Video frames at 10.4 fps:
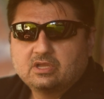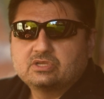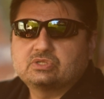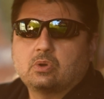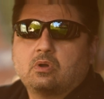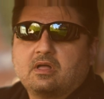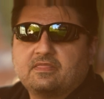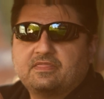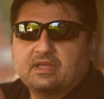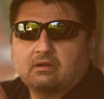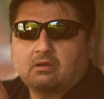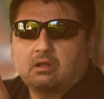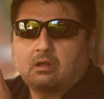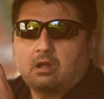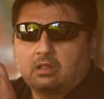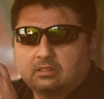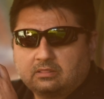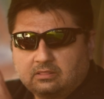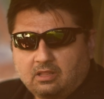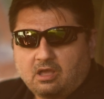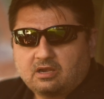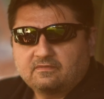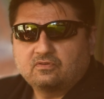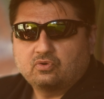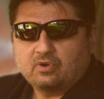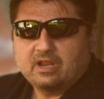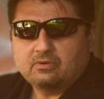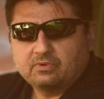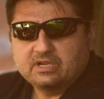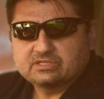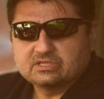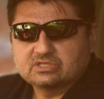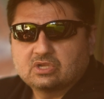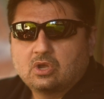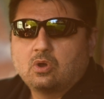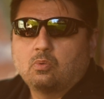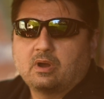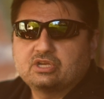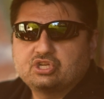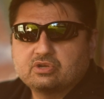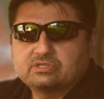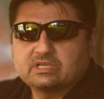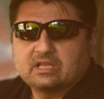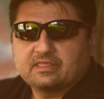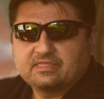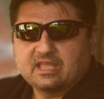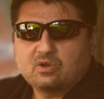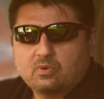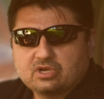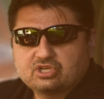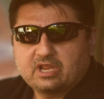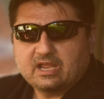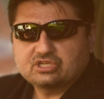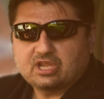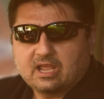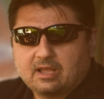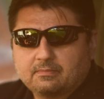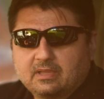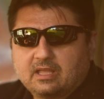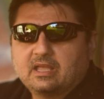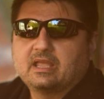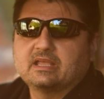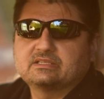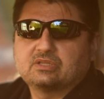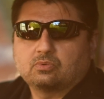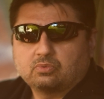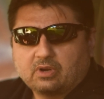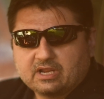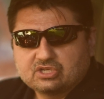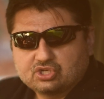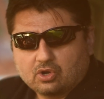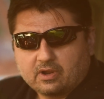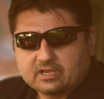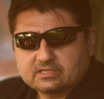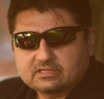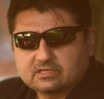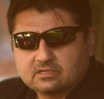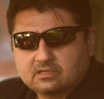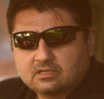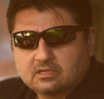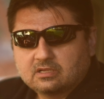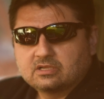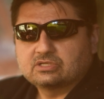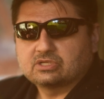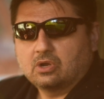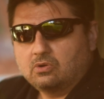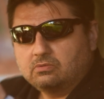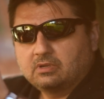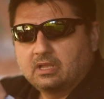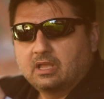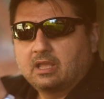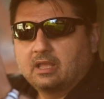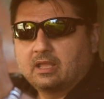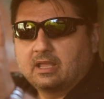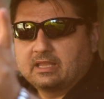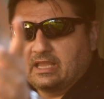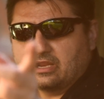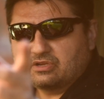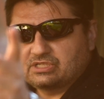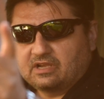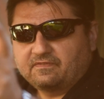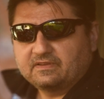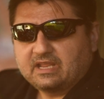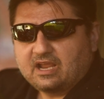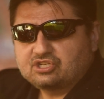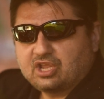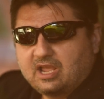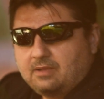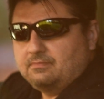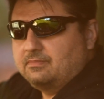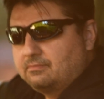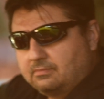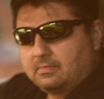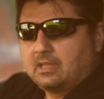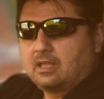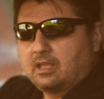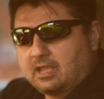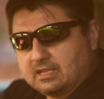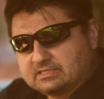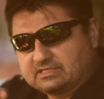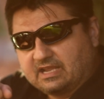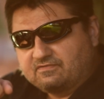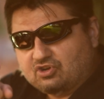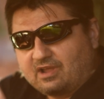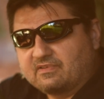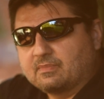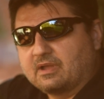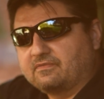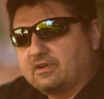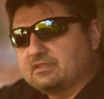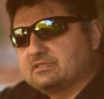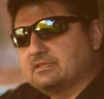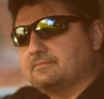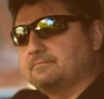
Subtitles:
So there are a lot of great reasons why choosing a Thinkware dash cam is the right choice. So get yourself a dash cam and safe driving, my friends.